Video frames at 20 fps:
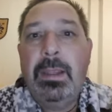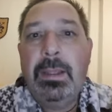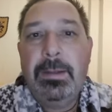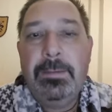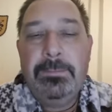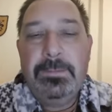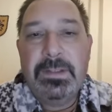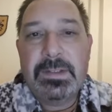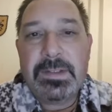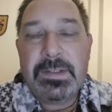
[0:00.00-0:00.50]

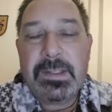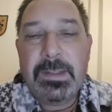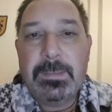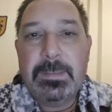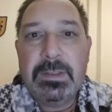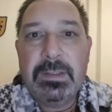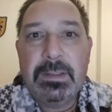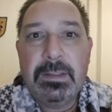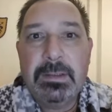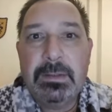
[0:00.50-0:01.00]
if there's
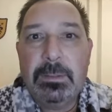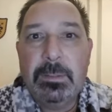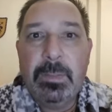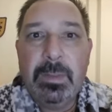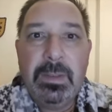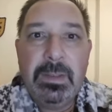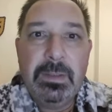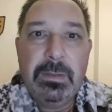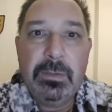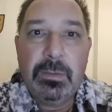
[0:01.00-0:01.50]
something to
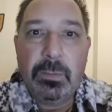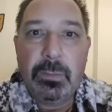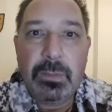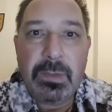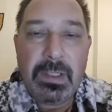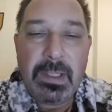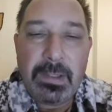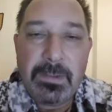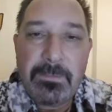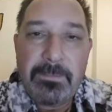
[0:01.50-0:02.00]
be
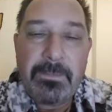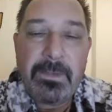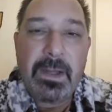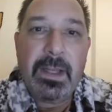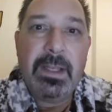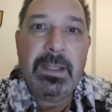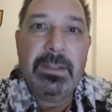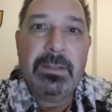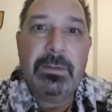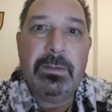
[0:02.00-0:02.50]

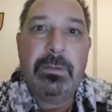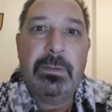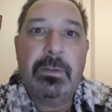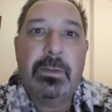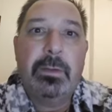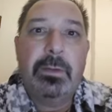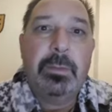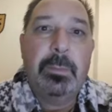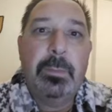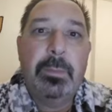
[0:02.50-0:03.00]
clarified,
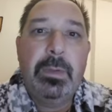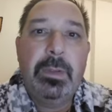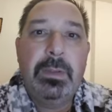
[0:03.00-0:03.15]
or